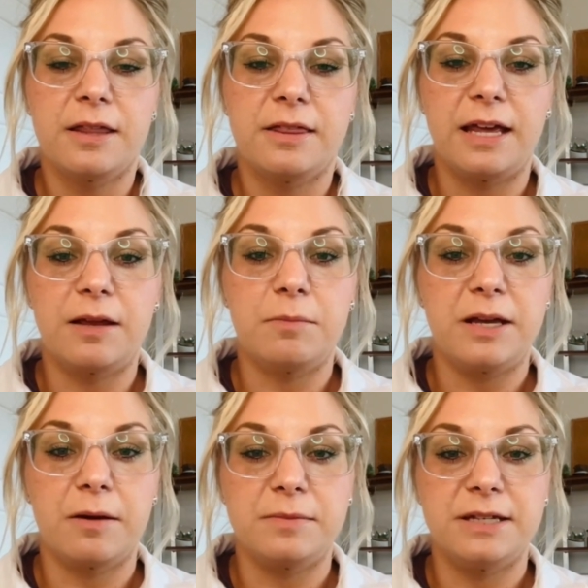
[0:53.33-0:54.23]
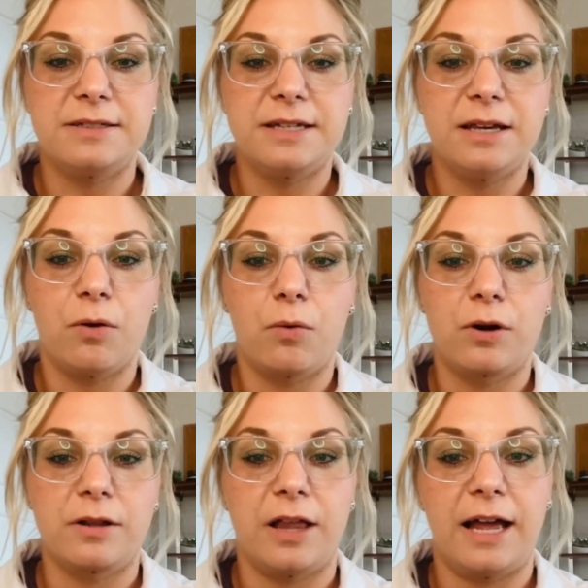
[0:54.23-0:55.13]
They can become dizzy
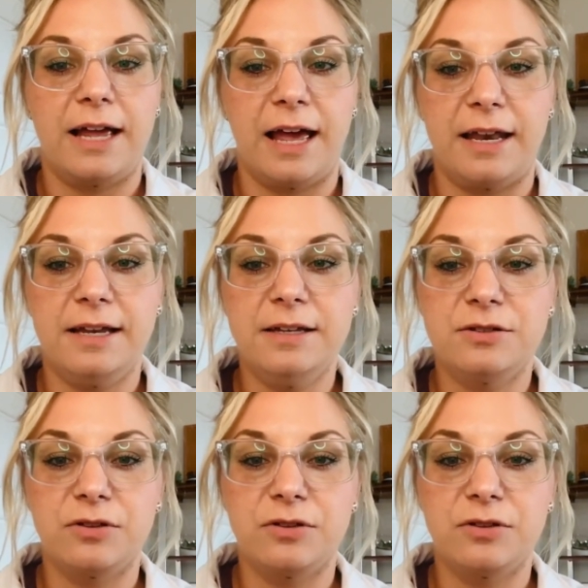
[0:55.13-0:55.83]
or lightheaded,